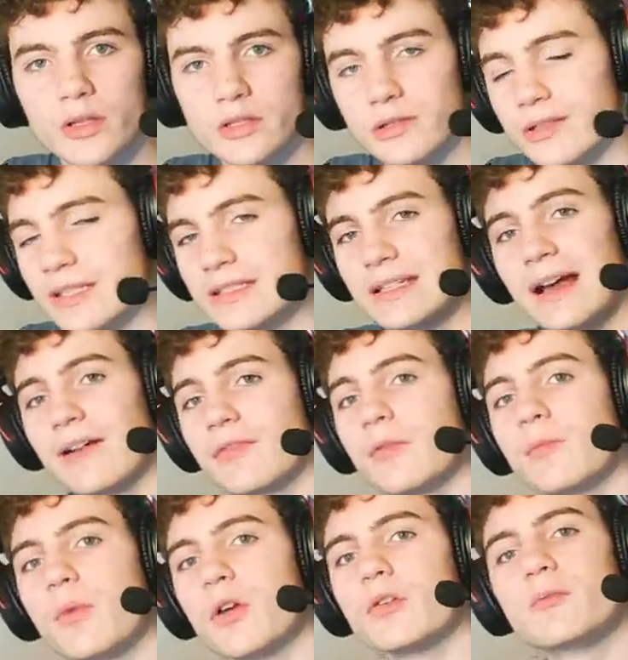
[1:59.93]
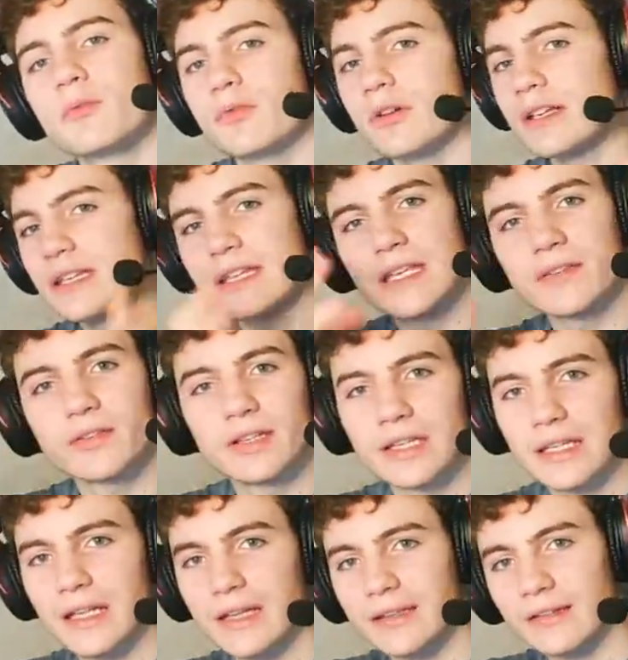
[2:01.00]
You need to have them both pretty evenly
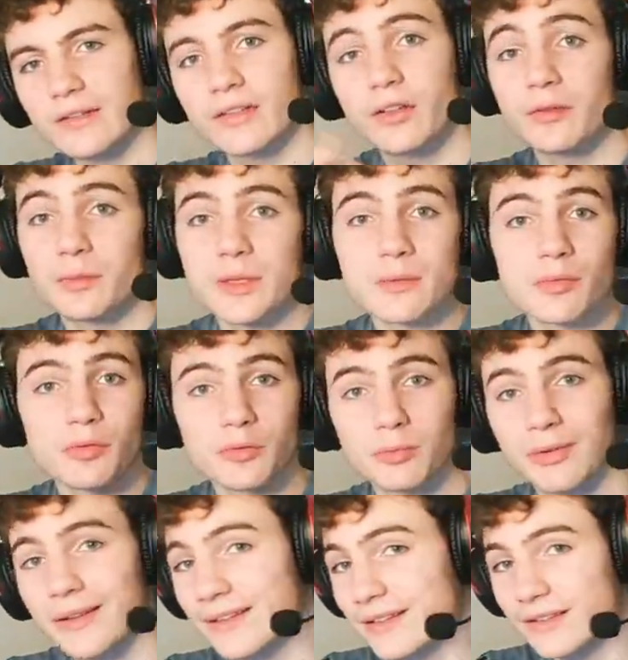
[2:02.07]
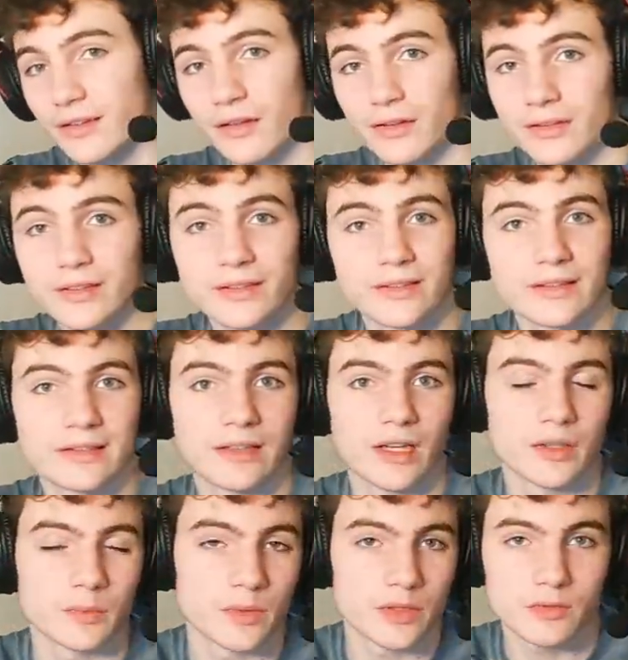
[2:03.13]
linked so people's playstyles can
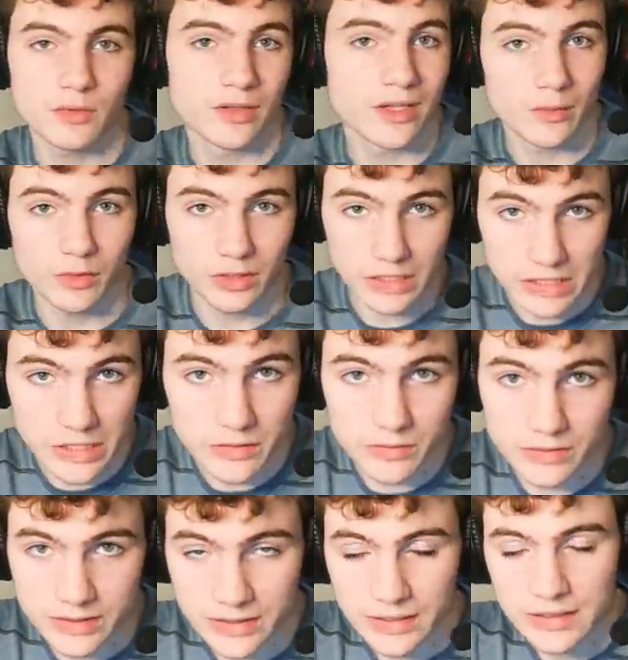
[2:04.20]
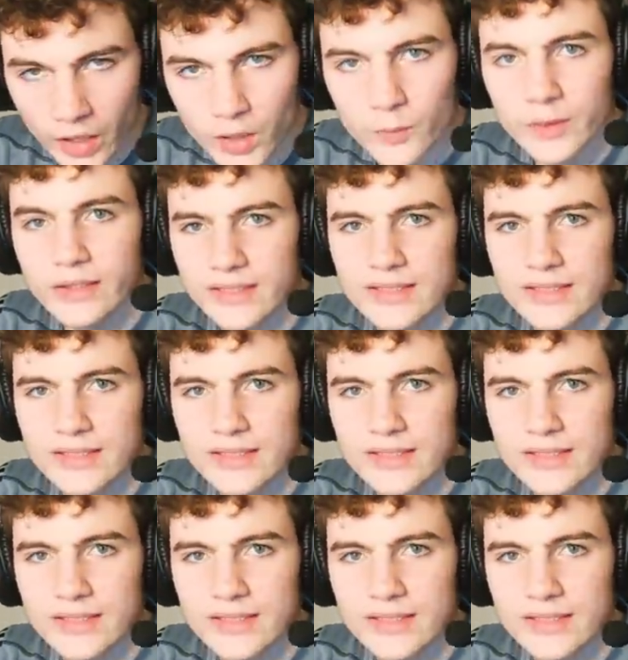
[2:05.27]
decide which one they want to use. We had